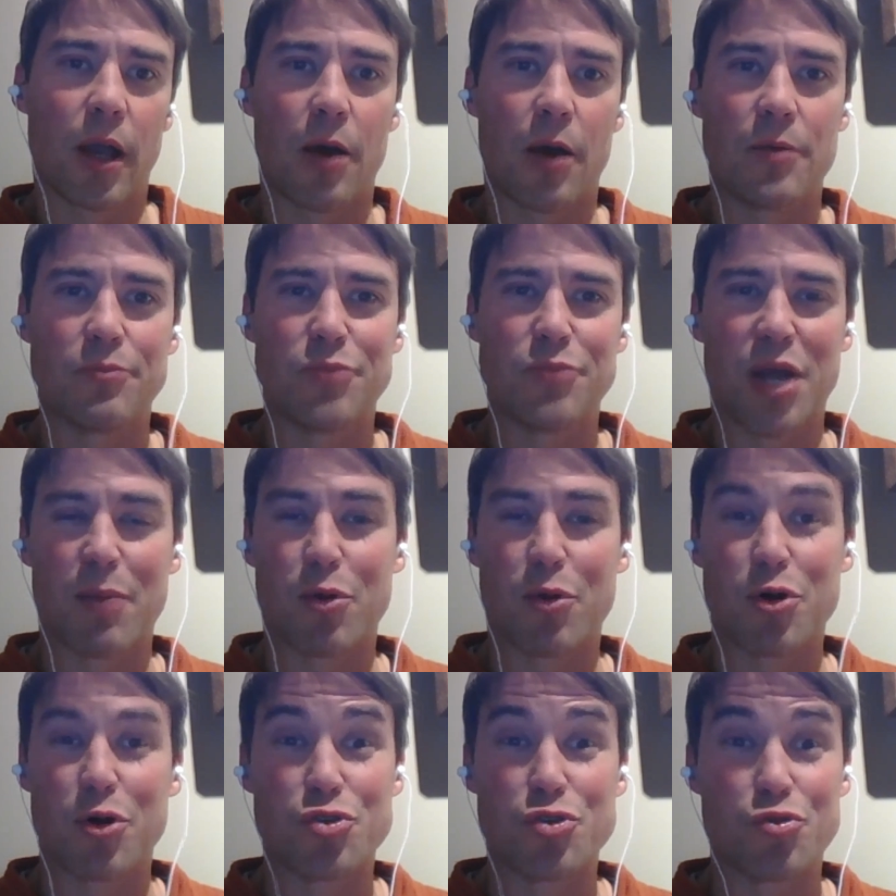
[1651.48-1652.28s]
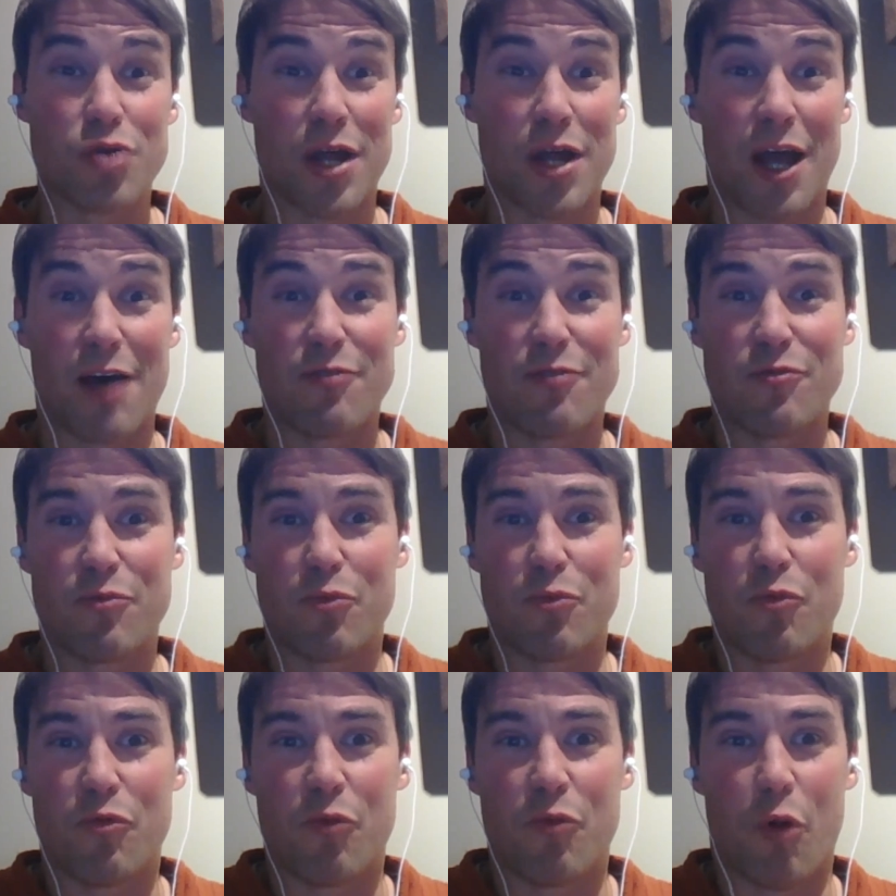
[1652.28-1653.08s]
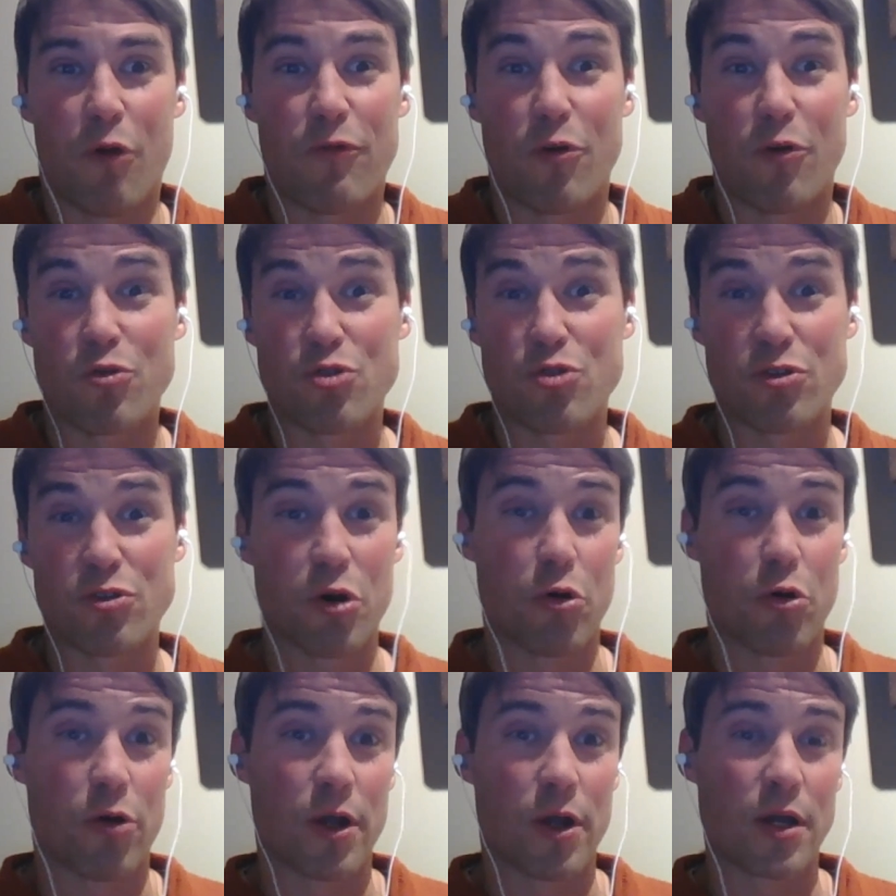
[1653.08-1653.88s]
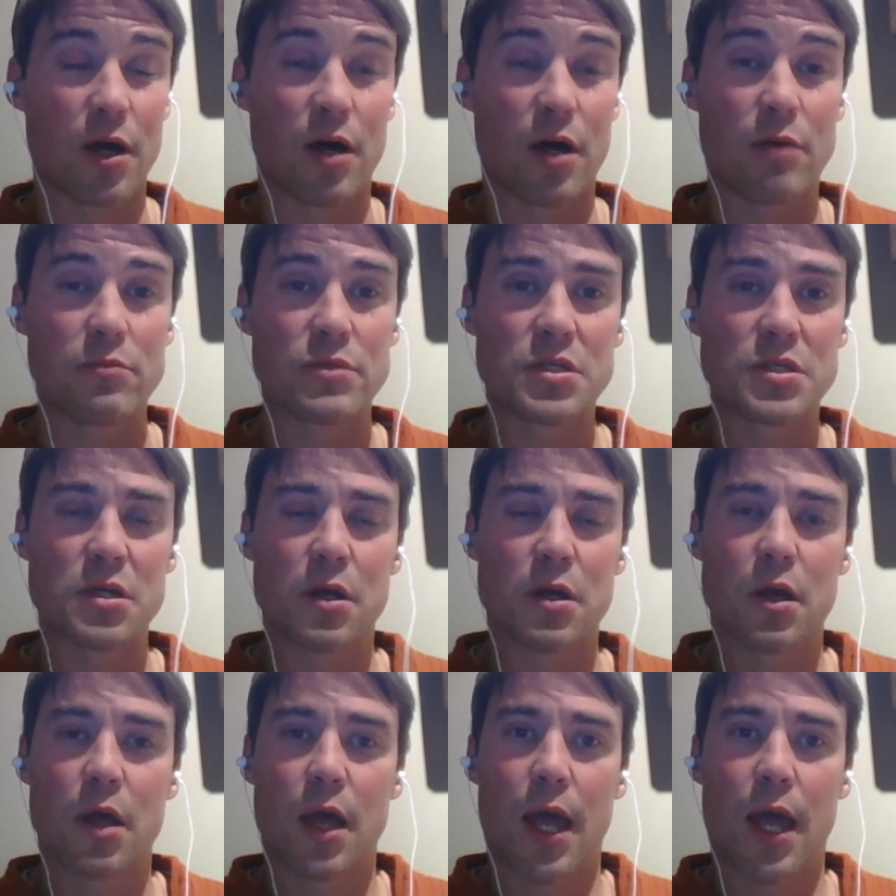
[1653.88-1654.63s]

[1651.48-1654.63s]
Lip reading: neighborhoods that have more folks with lower incomes?